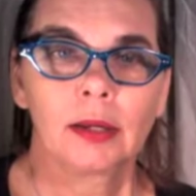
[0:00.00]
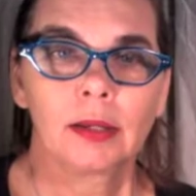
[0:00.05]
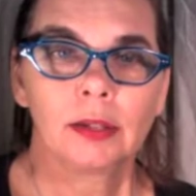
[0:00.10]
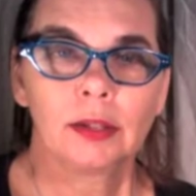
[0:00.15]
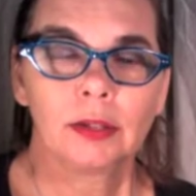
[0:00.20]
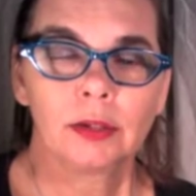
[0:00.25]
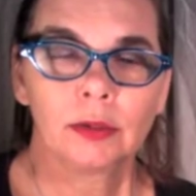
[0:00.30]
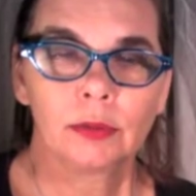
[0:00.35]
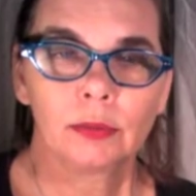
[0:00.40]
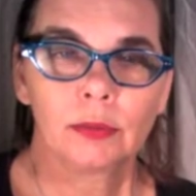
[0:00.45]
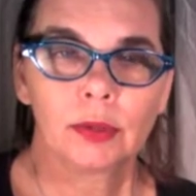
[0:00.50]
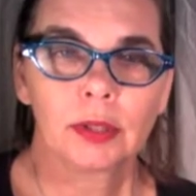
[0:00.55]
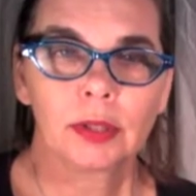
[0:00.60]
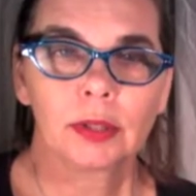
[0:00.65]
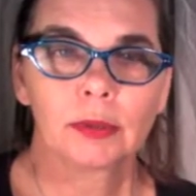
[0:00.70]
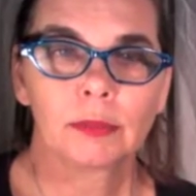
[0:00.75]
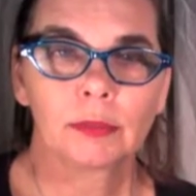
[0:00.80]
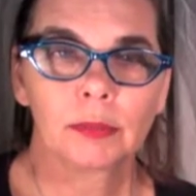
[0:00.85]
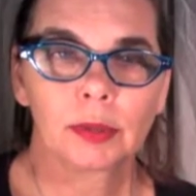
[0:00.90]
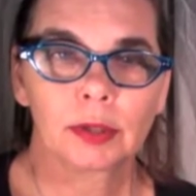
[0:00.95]
you will
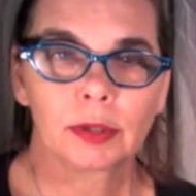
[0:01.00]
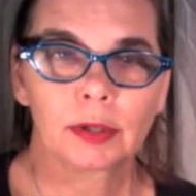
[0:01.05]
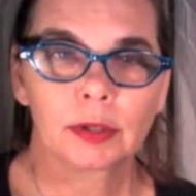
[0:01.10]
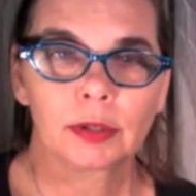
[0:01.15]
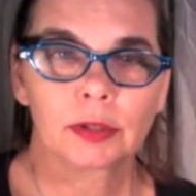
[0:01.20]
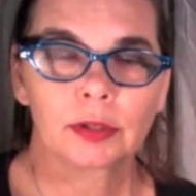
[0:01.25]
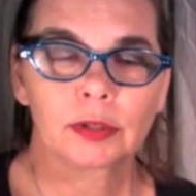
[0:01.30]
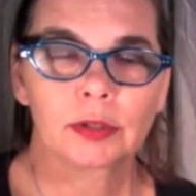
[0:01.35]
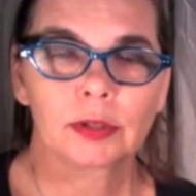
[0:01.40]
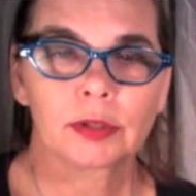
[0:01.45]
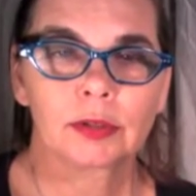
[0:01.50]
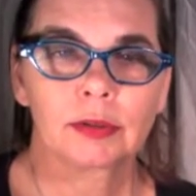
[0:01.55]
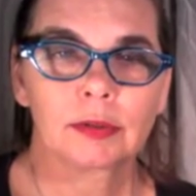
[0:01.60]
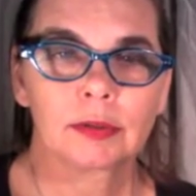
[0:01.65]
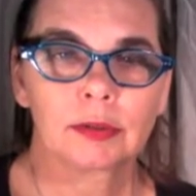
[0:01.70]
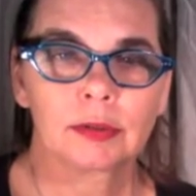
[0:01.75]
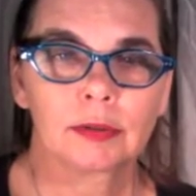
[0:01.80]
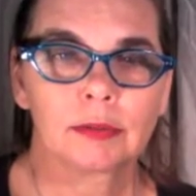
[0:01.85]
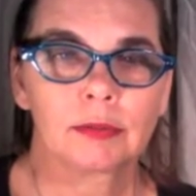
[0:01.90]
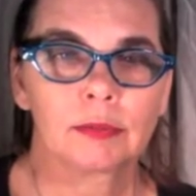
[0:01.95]
emerge
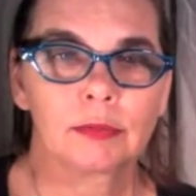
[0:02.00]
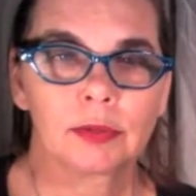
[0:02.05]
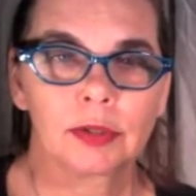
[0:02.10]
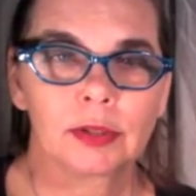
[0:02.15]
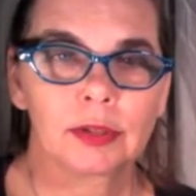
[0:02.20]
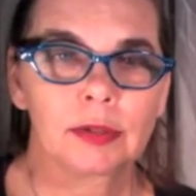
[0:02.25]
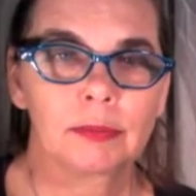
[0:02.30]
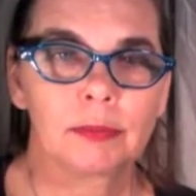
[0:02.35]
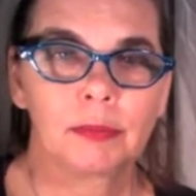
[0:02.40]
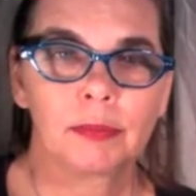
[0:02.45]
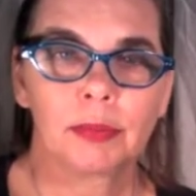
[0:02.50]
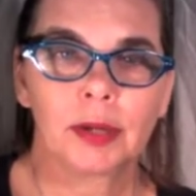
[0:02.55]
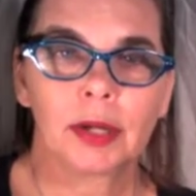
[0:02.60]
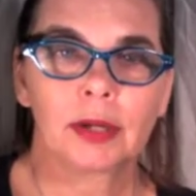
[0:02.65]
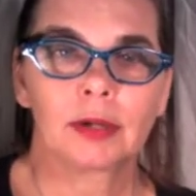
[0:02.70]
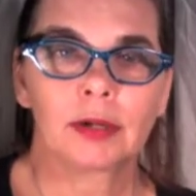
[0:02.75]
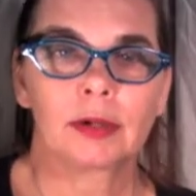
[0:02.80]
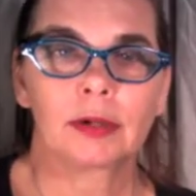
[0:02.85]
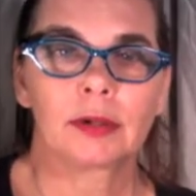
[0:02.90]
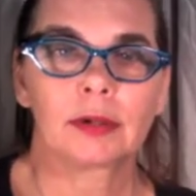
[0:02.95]
with a
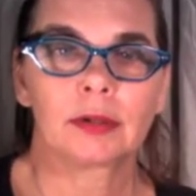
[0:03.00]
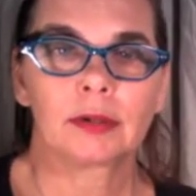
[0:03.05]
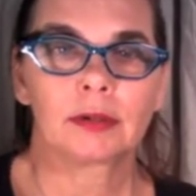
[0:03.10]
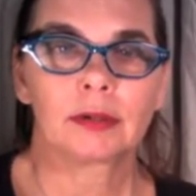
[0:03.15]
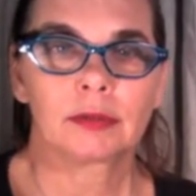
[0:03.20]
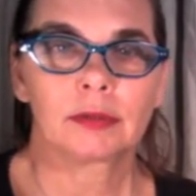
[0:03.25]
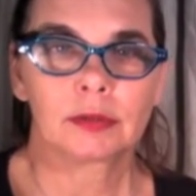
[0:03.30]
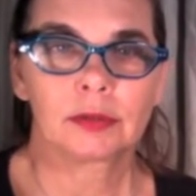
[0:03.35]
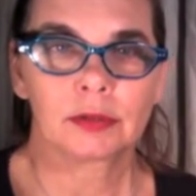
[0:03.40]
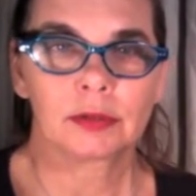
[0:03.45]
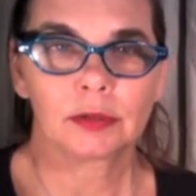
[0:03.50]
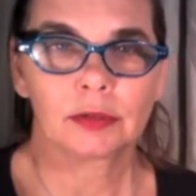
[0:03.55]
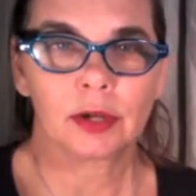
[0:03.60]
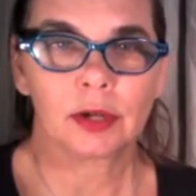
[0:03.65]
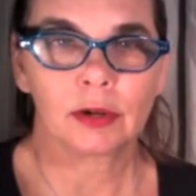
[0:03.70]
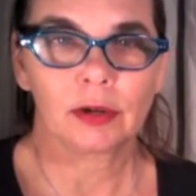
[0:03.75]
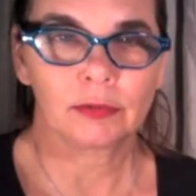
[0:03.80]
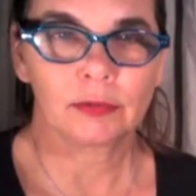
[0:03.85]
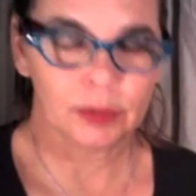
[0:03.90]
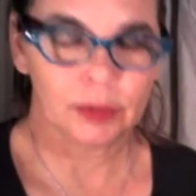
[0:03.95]
better,
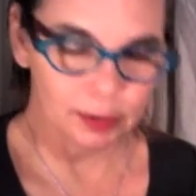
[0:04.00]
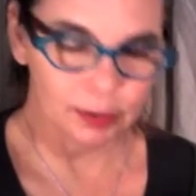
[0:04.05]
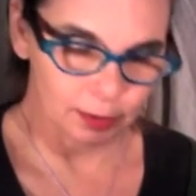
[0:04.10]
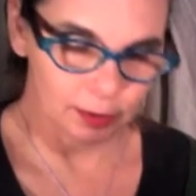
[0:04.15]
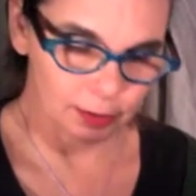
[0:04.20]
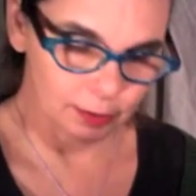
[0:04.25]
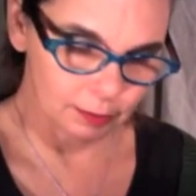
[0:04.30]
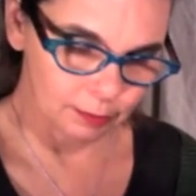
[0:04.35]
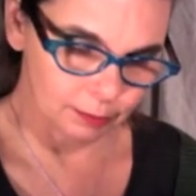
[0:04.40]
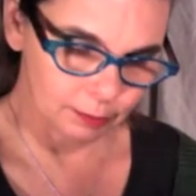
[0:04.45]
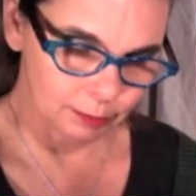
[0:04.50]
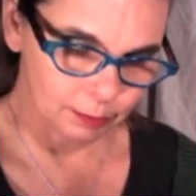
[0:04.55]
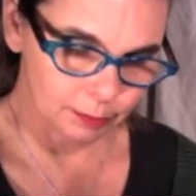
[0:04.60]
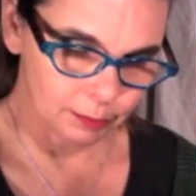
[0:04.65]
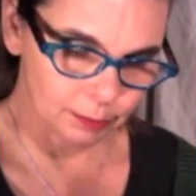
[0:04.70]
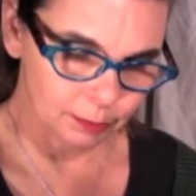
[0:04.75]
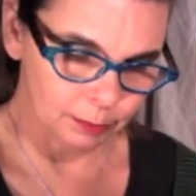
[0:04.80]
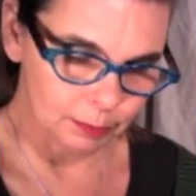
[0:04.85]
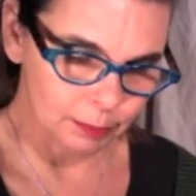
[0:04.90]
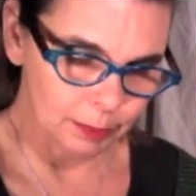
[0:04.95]
softer,
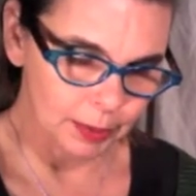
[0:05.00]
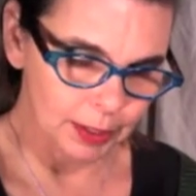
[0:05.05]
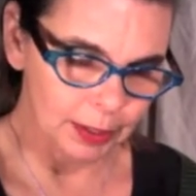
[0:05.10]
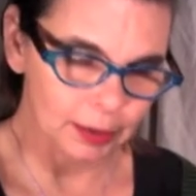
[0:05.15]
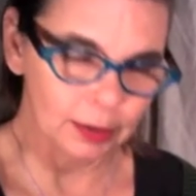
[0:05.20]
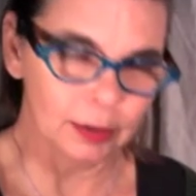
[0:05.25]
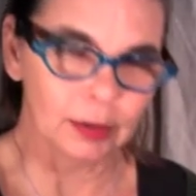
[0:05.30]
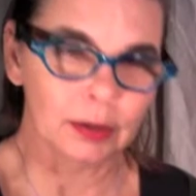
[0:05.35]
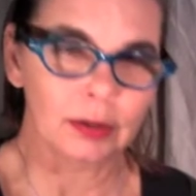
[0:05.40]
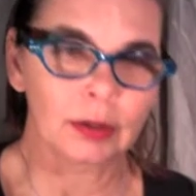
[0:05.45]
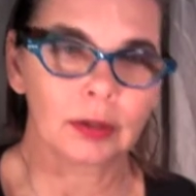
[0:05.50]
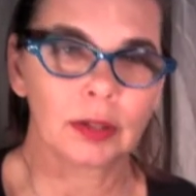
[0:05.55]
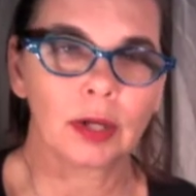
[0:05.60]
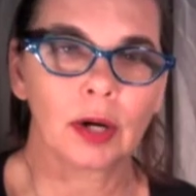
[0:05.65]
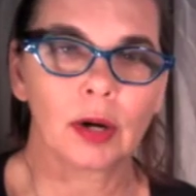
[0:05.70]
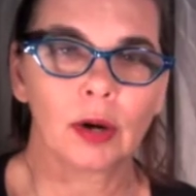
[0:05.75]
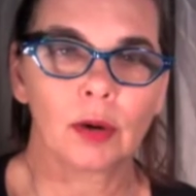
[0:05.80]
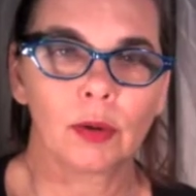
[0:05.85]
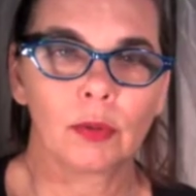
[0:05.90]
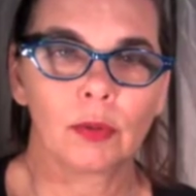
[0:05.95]
bigger
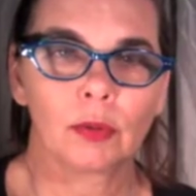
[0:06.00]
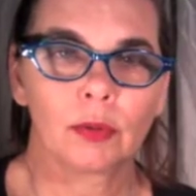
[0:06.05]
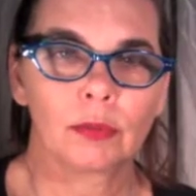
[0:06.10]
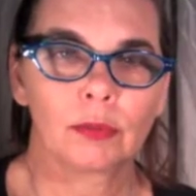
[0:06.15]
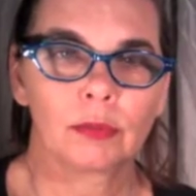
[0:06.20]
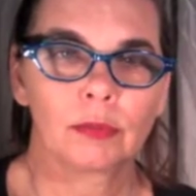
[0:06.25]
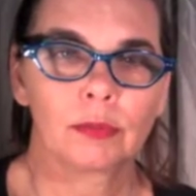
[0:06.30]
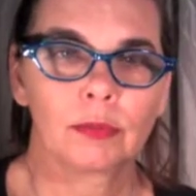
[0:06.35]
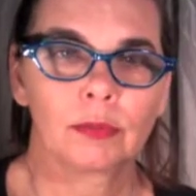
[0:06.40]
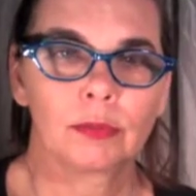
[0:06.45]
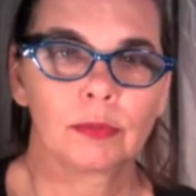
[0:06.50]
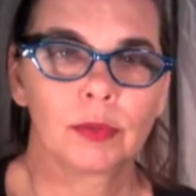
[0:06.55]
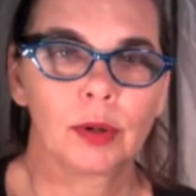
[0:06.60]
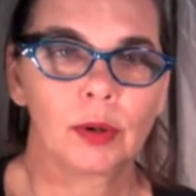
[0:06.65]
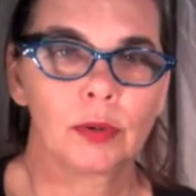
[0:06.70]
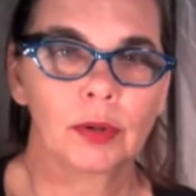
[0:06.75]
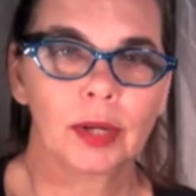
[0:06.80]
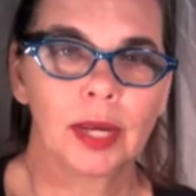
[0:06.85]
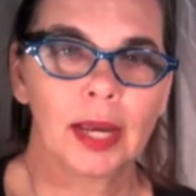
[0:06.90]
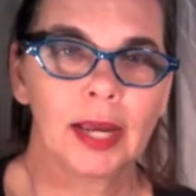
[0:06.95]
glow.
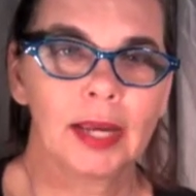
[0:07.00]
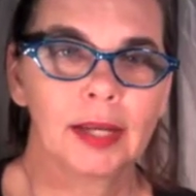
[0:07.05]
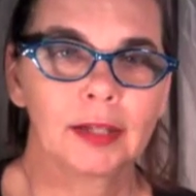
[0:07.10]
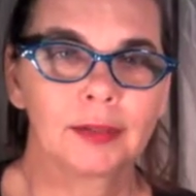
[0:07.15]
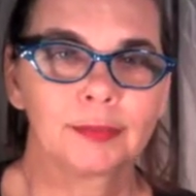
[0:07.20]
Okay?